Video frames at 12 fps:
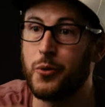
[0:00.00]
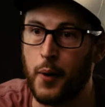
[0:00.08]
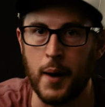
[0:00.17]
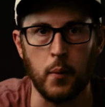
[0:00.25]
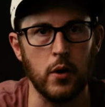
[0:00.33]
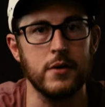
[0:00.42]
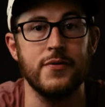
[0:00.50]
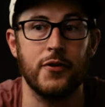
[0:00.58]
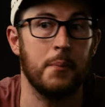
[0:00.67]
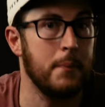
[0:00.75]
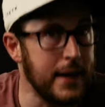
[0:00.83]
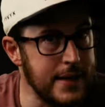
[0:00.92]
great word
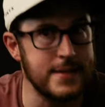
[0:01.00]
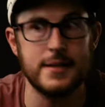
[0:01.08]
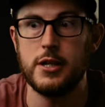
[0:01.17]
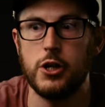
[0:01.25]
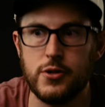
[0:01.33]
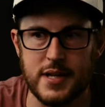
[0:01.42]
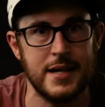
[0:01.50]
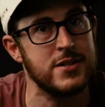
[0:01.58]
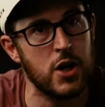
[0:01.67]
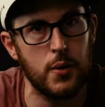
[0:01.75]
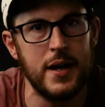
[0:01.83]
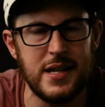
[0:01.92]
for me to use is
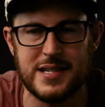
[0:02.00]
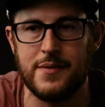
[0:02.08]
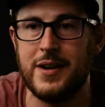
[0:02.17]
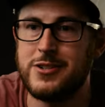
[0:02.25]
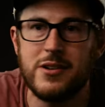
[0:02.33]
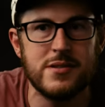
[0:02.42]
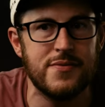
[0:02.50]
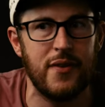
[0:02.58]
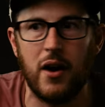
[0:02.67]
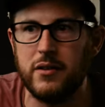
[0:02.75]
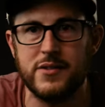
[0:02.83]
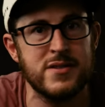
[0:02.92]
cohesive. It just
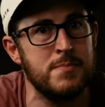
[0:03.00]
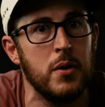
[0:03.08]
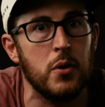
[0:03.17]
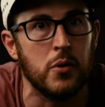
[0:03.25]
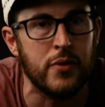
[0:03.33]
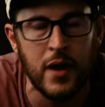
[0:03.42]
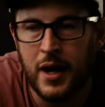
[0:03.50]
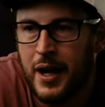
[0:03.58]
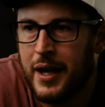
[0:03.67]
felt smooth.